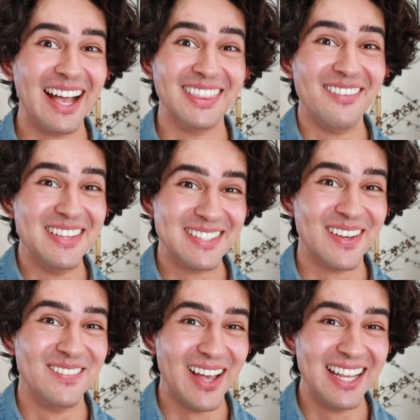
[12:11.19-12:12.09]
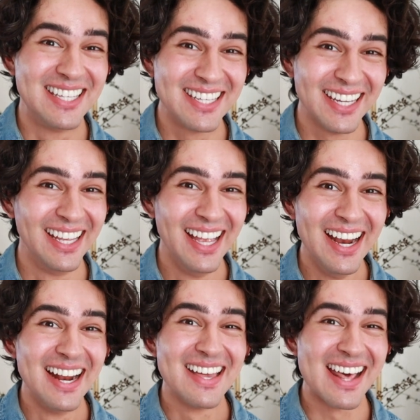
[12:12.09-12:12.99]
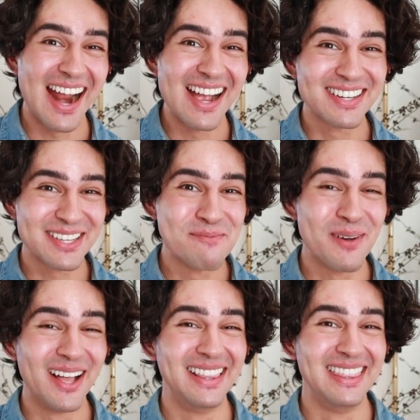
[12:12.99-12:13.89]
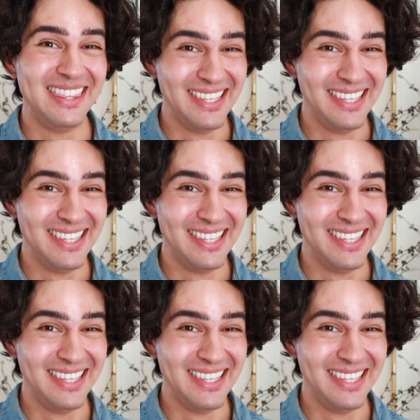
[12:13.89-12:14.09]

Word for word: I love it so much that I actually bought